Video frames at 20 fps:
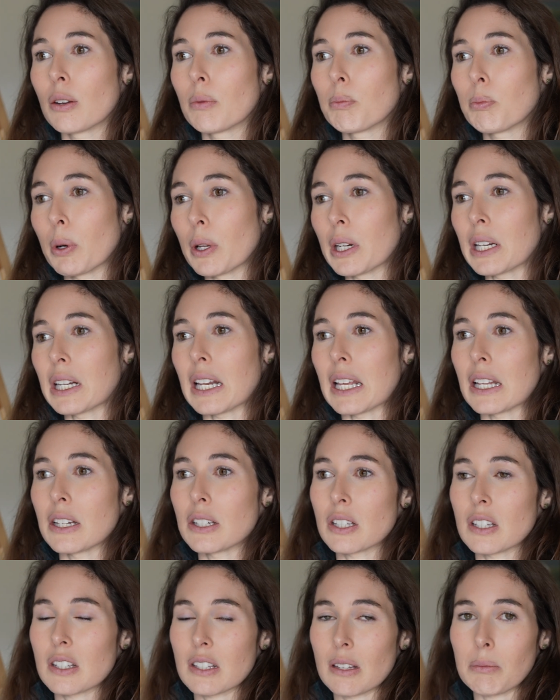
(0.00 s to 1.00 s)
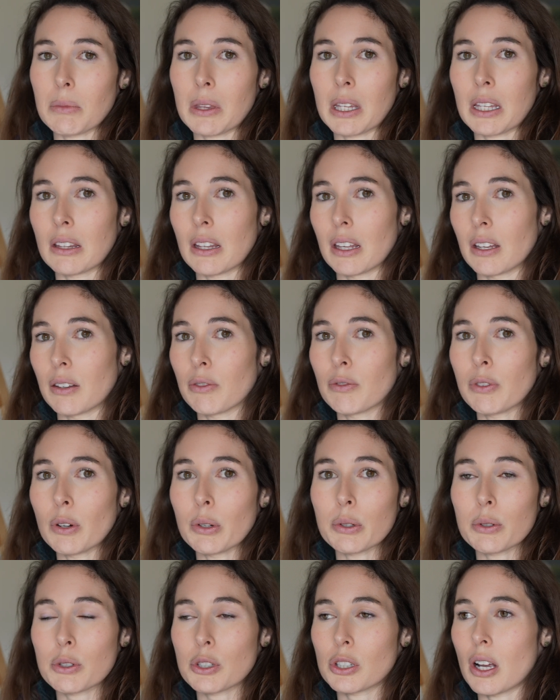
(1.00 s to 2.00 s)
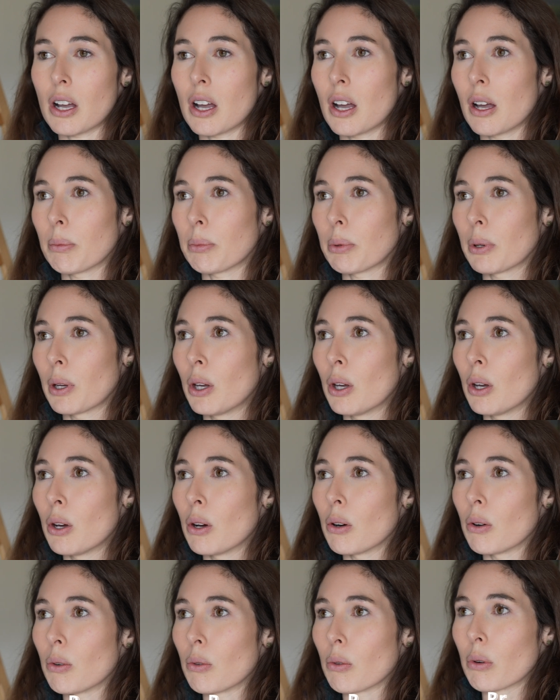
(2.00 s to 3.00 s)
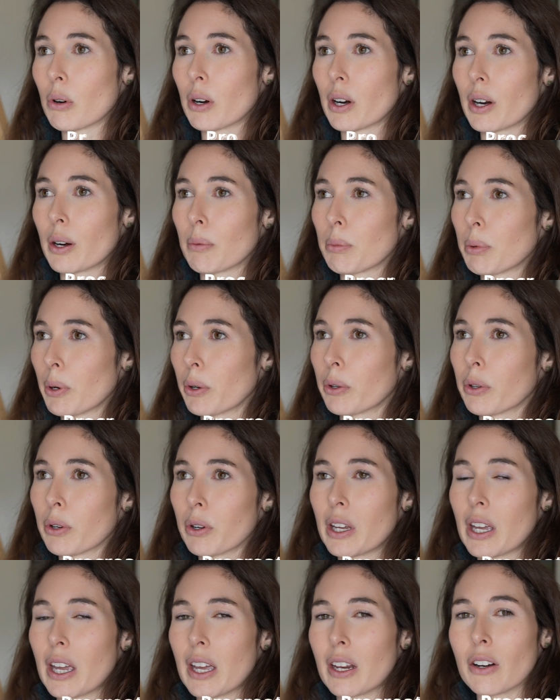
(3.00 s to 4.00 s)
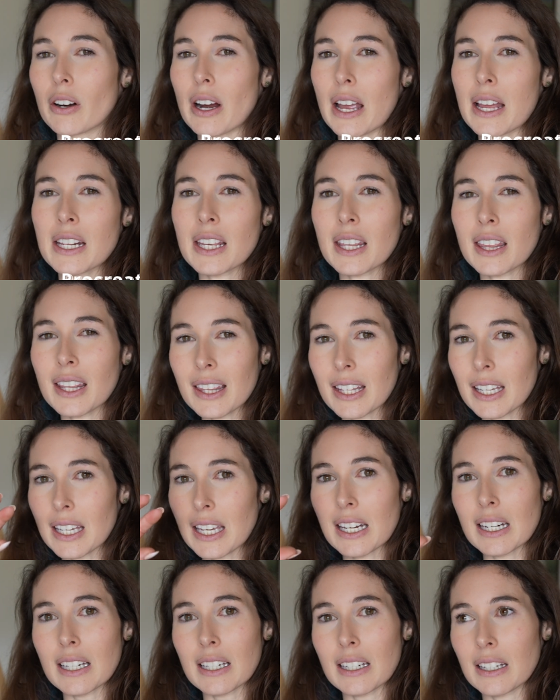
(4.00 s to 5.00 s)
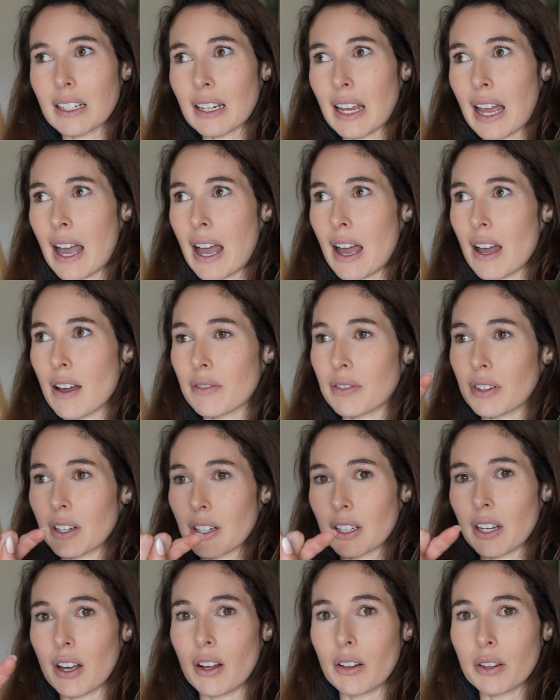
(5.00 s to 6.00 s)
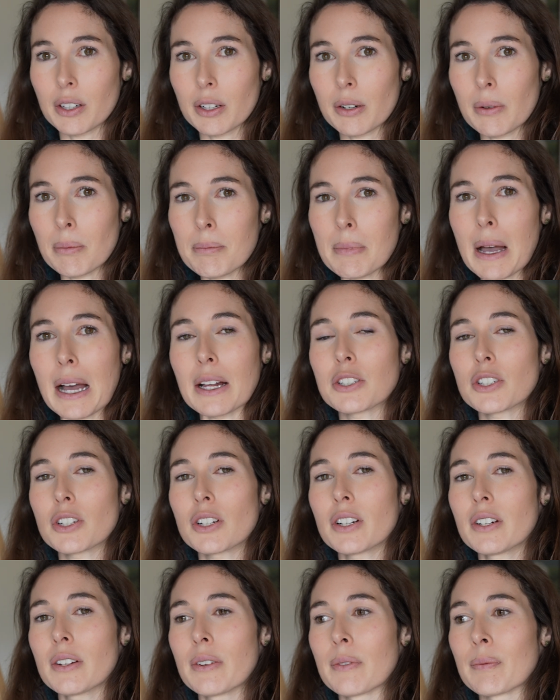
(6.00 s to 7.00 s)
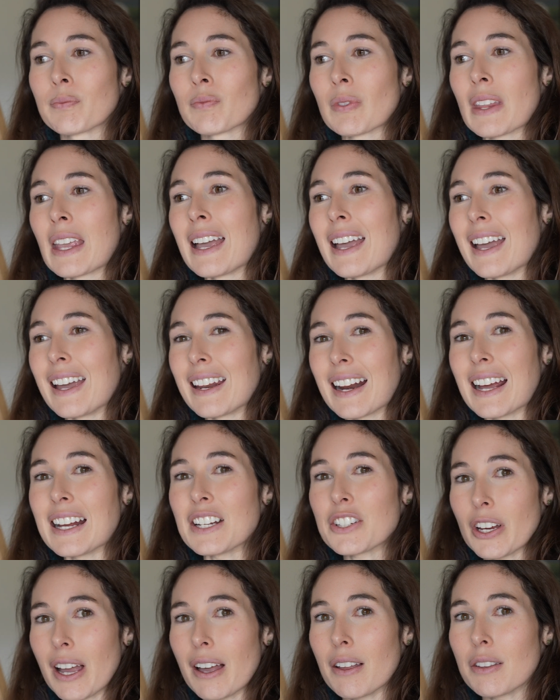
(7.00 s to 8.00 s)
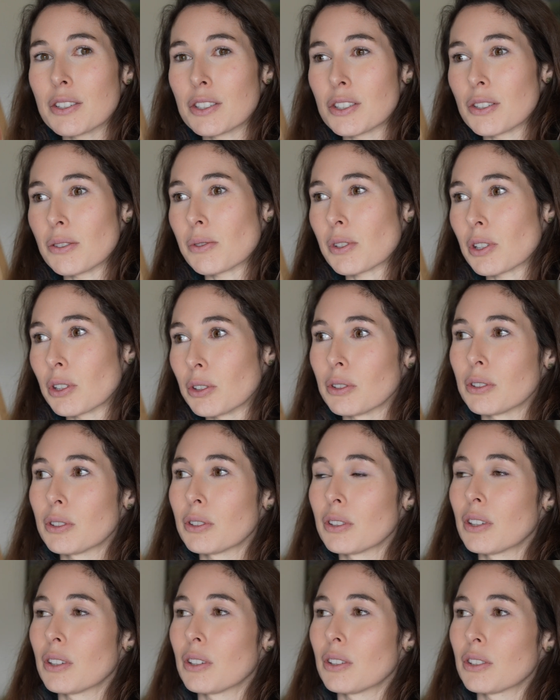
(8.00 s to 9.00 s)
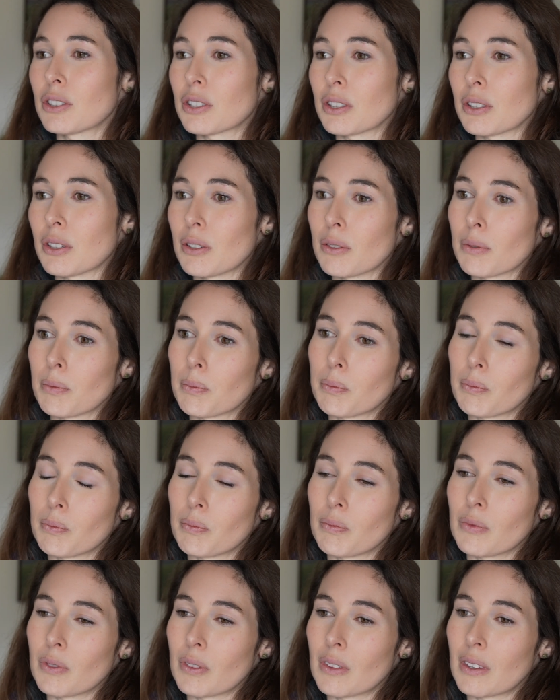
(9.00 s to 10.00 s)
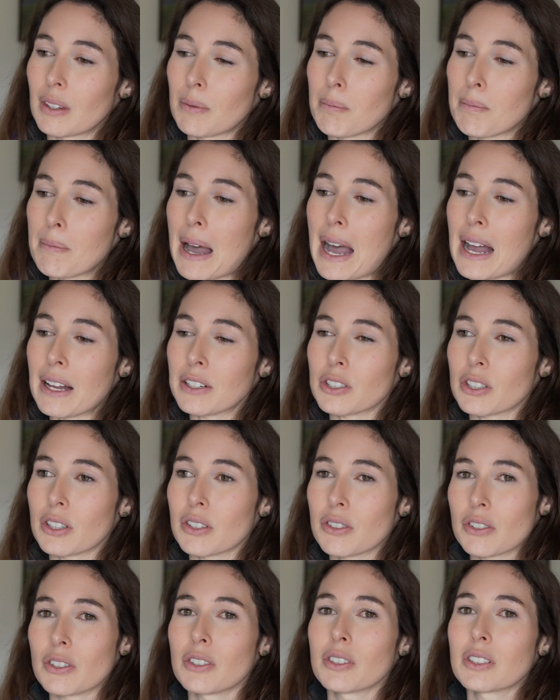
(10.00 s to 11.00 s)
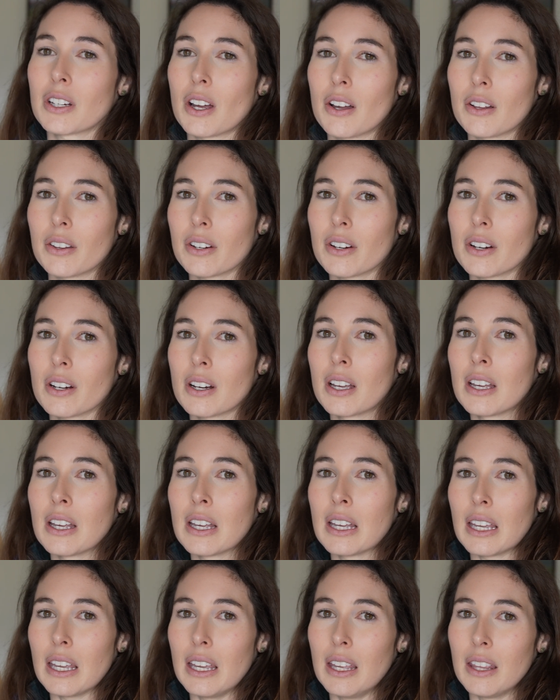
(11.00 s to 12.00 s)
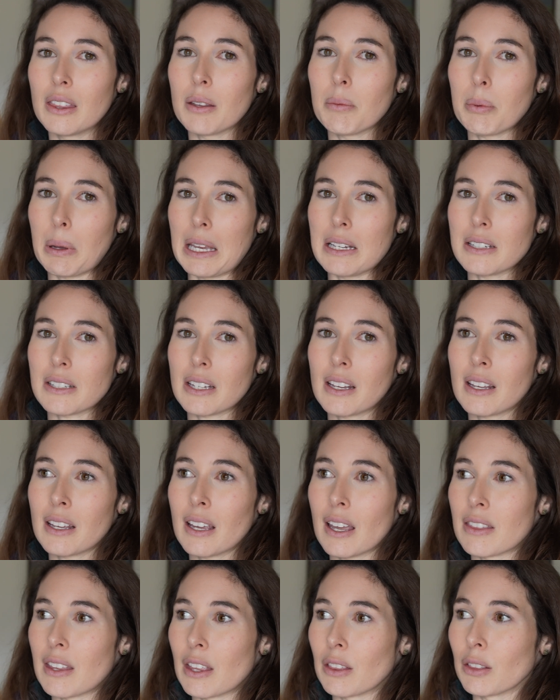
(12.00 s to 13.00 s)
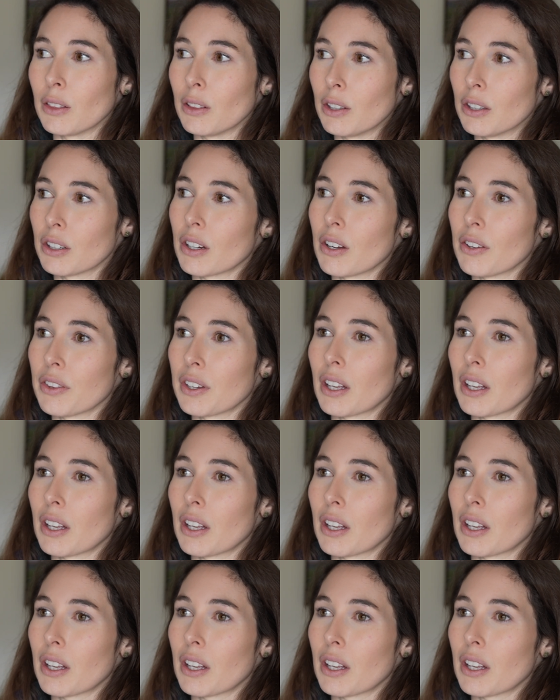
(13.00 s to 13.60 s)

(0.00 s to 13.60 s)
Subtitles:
put it into something like Photoshop or Procreate or anything that can have a color matcher. And I challenge you to match a certain color in the painting and then look on the